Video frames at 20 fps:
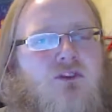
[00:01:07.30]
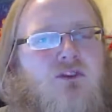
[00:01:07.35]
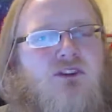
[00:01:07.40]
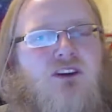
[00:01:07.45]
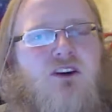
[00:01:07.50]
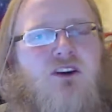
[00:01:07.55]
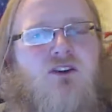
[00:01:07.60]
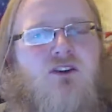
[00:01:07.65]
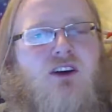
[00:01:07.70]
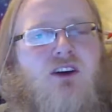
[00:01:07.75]

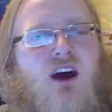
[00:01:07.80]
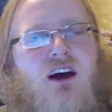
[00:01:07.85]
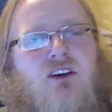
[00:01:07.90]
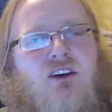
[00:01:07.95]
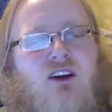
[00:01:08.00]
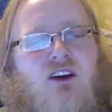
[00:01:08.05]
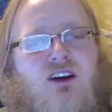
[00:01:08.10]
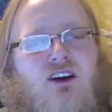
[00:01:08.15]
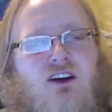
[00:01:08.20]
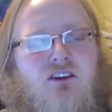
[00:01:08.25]
her to act
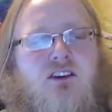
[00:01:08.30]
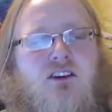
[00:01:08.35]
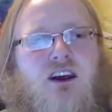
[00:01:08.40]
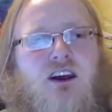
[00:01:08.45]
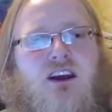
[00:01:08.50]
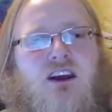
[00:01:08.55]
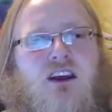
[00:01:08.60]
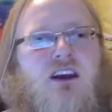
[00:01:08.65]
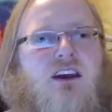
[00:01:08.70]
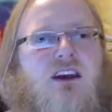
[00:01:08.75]
like a
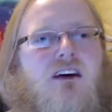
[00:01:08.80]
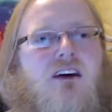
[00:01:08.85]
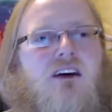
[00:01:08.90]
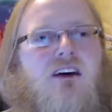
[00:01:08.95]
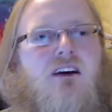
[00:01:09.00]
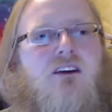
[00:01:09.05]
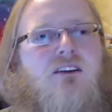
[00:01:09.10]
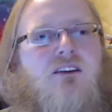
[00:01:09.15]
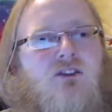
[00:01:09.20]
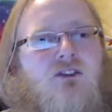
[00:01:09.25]
lady.
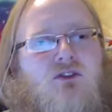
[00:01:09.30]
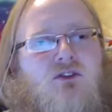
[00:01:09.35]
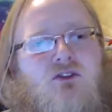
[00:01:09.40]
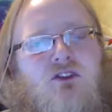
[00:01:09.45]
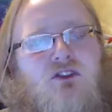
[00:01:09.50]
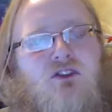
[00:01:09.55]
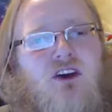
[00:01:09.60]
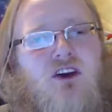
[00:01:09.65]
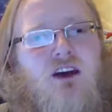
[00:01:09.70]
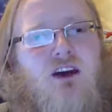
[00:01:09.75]
So
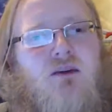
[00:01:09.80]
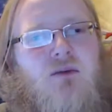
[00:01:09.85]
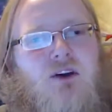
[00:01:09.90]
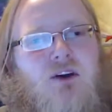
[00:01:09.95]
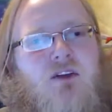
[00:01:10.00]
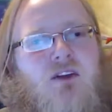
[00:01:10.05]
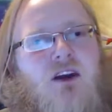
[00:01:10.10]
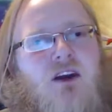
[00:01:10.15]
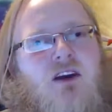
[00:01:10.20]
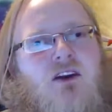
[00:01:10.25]
she's kind of being
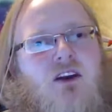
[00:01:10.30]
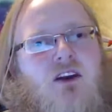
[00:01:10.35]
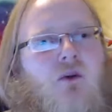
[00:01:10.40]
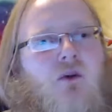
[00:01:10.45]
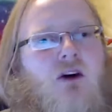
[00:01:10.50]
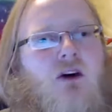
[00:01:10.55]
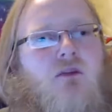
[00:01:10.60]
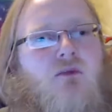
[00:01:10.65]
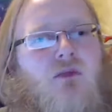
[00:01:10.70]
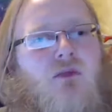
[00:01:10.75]
like, you know
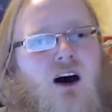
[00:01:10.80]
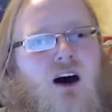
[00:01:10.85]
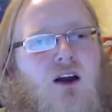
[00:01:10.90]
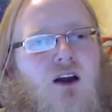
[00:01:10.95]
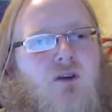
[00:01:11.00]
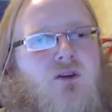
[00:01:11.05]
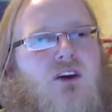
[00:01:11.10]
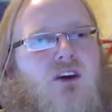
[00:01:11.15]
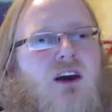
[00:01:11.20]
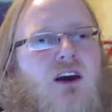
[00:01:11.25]
what? I
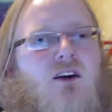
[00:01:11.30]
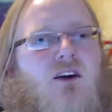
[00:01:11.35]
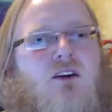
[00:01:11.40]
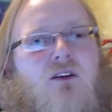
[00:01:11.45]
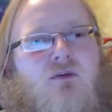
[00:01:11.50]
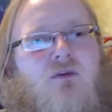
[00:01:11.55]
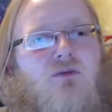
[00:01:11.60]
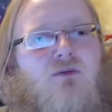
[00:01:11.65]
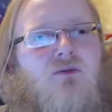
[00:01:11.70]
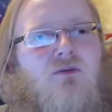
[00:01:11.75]
don't care.
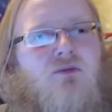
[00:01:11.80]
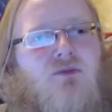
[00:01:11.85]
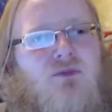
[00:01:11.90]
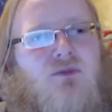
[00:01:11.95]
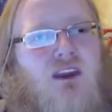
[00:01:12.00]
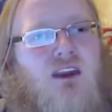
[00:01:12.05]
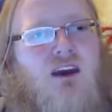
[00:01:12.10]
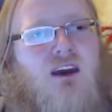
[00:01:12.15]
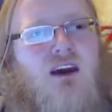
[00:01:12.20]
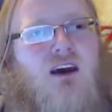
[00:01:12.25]

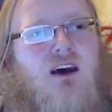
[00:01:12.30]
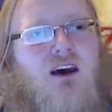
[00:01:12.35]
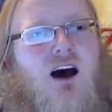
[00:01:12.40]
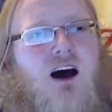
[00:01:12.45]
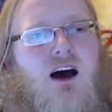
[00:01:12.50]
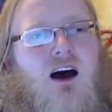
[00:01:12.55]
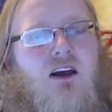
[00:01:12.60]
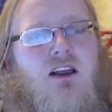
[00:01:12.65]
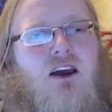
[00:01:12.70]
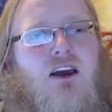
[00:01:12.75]

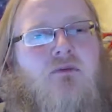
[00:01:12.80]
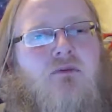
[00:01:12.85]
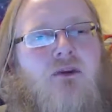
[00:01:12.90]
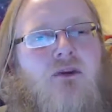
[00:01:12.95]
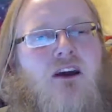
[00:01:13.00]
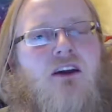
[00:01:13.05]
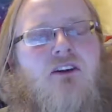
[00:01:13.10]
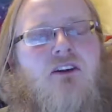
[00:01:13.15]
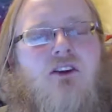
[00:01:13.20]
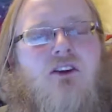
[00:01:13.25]
I like
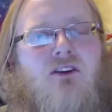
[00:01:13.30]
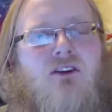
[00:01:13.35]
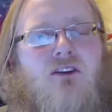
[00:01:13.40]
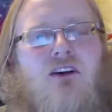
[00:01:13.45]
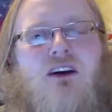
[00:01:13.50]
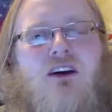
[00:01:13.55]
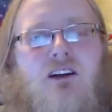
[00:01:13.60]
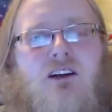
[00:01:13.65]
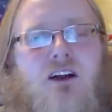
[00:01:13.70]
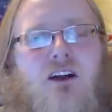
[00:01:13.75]
being dirty.
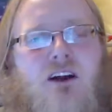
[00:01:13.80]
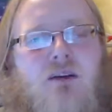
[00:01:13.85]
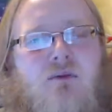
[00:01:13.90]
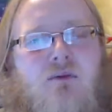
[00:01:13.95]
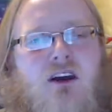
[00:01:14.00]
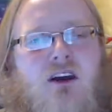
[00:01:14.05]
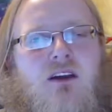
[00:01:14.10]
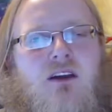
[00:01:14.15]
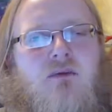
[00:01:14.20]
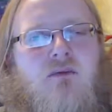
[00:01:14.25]
I like
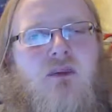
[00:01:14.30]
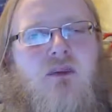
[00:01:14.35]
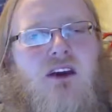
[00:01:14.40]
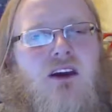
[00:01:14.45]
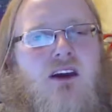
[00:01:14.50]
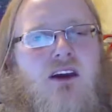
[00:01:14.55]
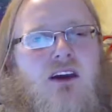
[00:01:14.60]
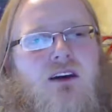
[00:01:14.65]
being me.